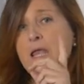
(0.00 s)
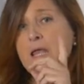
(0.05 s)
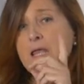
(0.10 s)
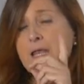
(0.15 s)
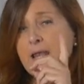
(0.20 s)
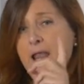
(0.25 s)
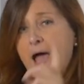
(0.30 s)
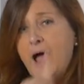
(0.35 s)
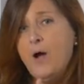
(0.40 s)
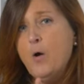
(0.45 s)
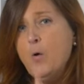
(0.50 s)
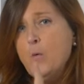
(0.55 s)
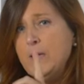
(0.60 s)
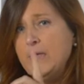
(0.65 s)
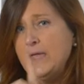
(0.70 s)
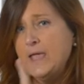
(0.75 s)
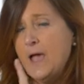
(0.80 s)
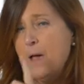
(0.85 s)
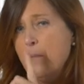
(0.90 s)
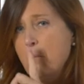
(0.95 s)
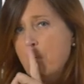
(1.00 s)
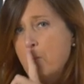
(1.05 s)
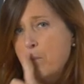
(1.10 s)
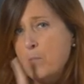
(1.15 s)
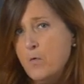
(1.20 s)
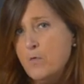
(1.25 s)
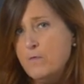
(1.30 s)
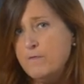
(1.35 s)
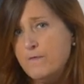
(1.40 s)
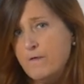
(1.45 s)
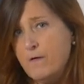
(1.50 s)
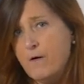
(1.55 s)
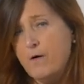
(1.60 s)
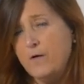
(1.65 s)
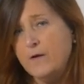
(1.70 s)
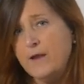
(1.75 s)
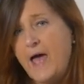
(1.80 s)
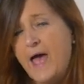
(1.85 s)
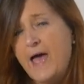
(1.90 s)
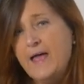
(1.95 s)
Now we can move
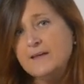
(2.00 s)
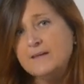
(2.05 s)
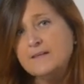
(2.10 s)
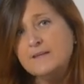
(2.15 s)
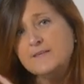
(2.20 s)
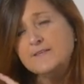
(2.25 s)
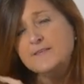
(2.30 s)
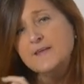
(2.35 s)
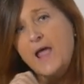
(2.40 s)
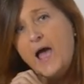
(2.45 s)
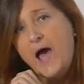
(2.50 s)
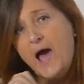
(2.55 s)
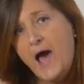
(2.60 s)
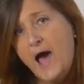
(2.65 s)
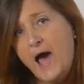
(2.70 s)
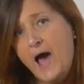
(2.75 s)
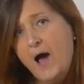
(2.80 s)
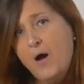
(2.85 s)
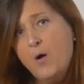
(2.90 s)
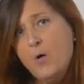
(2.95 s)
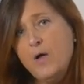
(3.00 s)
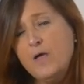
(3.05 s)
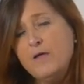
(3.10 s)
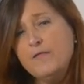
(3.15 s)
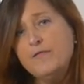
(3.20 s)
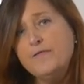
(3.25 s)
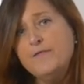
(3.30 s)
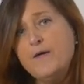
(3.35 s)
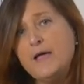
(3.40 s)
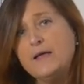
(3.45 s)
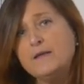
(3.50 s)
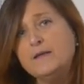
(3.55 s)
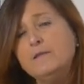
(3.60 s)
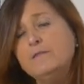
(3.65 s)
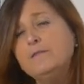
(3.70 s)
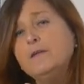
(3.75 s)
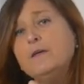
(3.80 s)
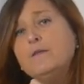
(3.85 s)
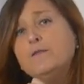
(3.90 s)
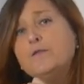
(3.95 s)
on and see how
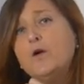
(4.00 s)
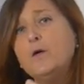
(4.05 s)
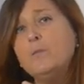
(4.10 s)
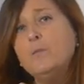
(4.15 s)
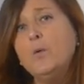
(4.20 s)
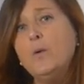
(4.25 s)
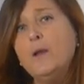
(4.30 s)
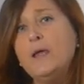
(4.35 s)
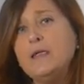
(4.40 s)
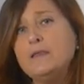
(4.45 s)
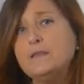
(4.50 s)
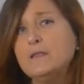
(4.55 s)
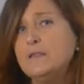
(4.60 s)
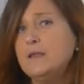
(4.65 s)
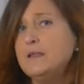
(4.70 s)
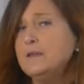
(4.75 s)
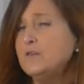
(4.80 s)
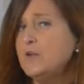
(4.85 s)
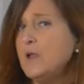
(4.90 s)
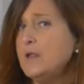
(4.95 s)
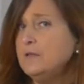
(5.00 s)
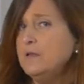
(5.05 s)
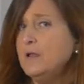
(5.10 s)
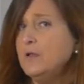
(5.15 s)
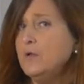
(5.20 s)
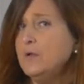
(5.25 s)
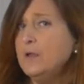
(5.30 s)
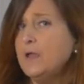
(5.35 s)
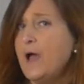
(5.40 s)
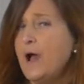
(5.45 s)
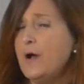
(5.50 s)
effectively formulate the intended learning